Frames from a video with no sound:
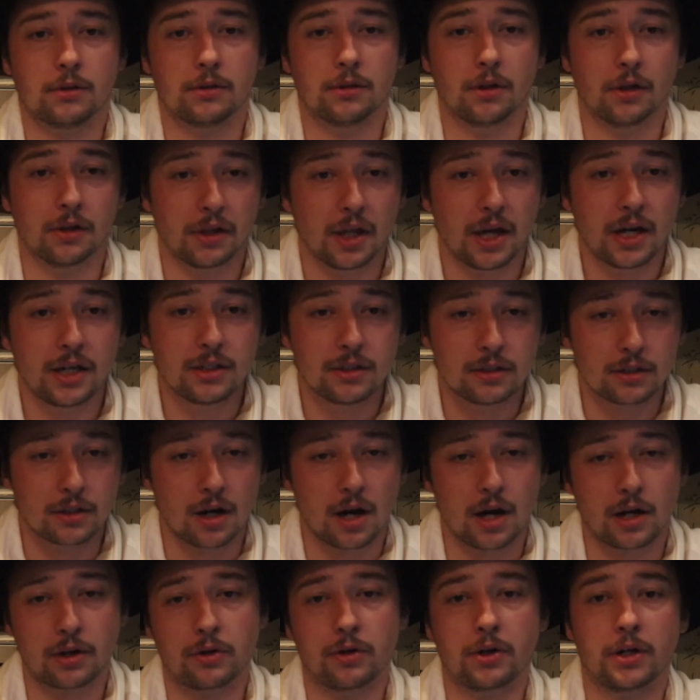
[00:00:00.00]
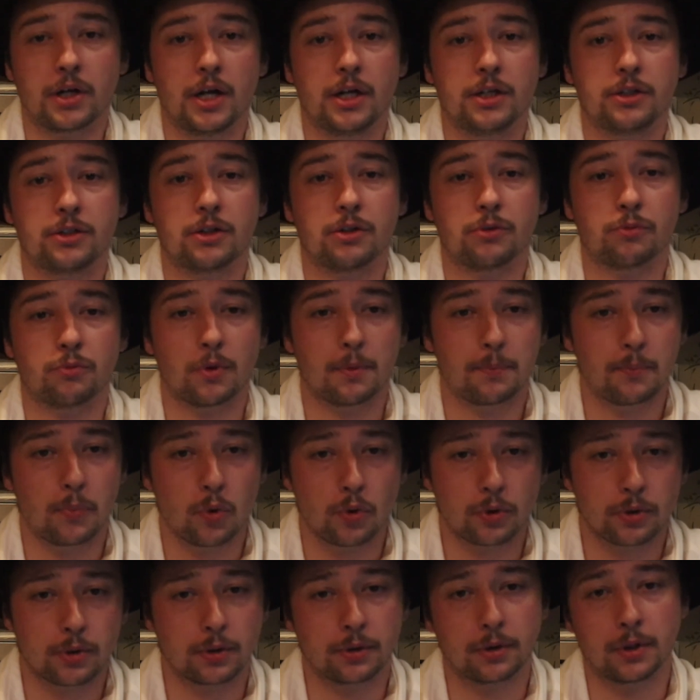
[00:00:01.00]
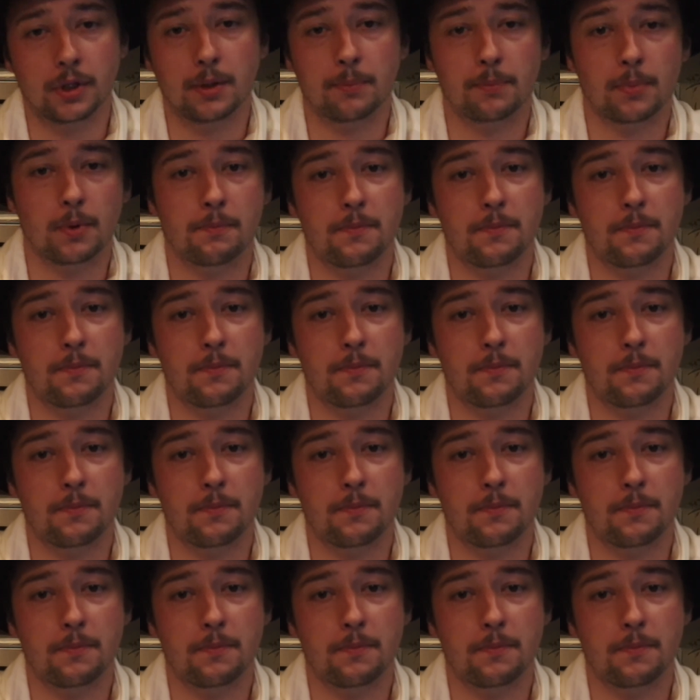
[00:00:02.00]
The laden congregation reportedly